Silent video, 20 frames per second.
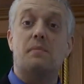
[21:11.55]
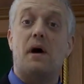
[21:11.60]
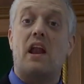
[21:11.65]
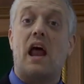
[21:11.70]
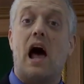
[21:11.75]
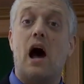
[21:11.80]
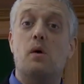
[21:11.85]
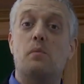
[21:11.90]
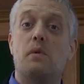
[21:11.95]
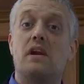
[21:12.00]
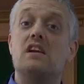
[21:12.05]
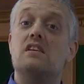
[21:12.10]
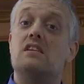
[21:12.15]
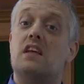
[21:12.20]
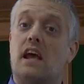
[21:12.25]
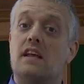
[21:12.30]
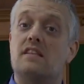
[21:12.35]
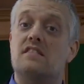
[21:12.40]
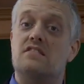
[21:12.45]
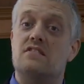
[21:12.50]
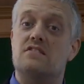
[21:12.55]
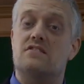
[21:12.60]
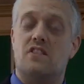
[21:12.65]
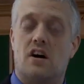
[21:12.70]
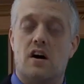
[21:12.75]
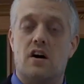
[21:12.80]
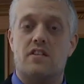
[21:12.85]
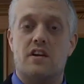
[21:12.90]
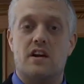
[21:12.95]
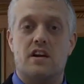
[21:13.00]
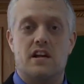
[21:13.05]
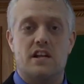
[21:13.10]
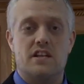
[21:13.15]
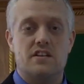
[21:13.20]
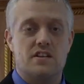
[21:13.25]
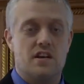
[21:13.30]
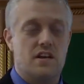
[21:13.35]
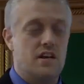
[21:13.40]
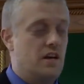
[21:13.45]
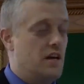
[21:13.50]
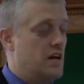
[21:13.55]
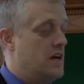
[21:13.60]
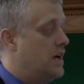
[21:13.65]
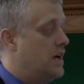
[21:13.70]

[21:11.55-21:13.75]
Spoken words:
about how many tenses are there in the